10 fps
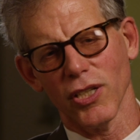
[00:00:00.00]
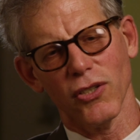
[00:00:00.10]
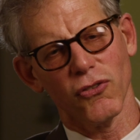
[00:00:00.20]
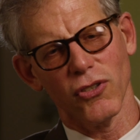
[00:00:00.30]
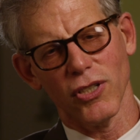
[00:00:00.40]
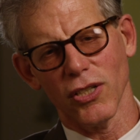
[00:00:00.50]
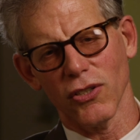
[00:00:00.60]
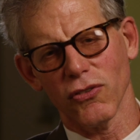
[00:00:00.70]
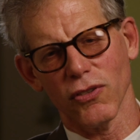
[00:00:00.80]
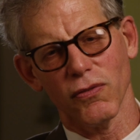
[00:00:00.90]
years and
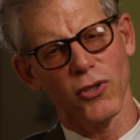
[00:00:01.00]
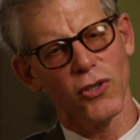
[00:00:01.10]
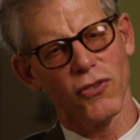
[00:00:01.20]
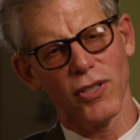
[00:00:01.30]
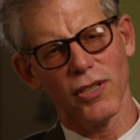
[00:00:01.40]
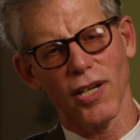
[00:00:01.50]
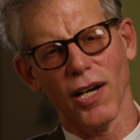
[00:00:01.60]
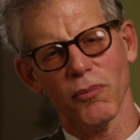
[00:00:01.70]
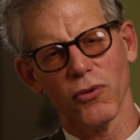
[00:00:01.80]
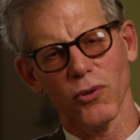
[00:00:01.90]
years of nursing
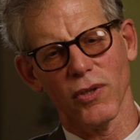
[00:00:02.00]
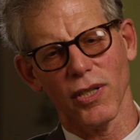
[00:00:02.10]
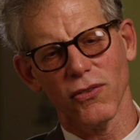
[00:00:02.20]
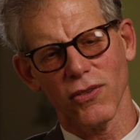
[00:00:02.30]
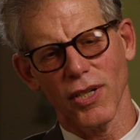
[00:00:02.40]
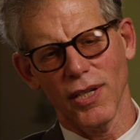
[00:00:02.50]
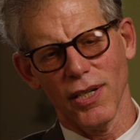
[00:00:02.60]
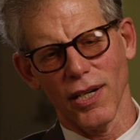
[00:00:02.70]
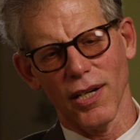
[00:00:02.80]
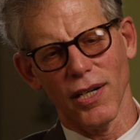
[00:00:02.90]
Thom through this,
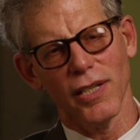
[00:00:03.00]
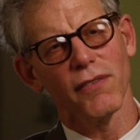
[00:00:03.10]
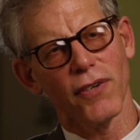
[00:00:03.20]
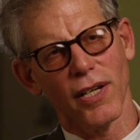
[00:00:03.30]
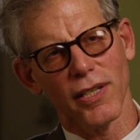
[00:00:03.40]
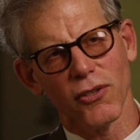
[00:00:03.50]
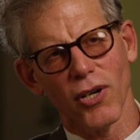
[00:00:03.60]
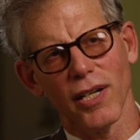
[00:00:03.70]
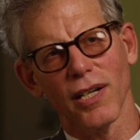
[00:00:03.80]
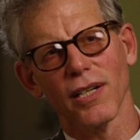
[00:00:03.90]
uh, he finally
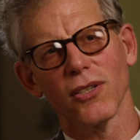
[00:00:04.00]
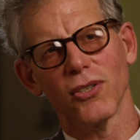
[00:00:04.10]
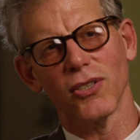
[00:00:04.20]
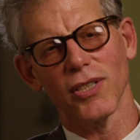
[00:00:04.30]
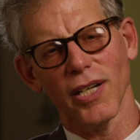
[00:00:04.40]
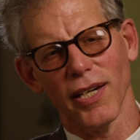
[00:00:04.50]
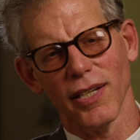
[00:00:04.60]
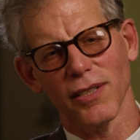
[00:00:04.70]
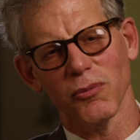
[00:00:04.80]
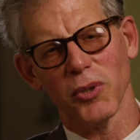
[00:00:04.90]
cried uncle
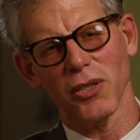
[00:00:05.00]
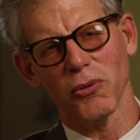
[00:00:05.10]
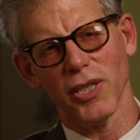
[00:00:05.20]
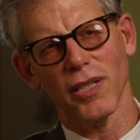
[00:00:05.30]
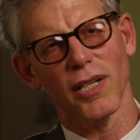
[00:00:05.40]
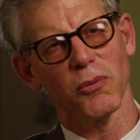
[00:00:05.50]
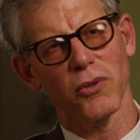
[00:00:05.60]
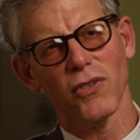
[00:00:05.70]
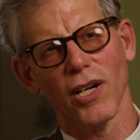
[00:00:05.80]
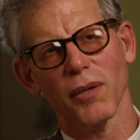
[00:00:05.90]
and we agreed that it
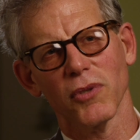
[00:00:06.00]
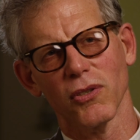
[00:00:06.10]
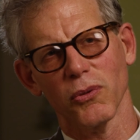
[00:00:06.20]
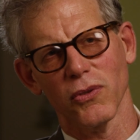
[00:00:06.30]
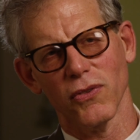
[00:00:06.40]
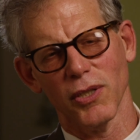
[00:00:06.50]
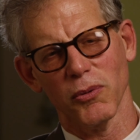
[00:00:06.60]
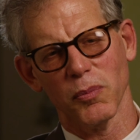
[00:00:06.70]
was time to do his knee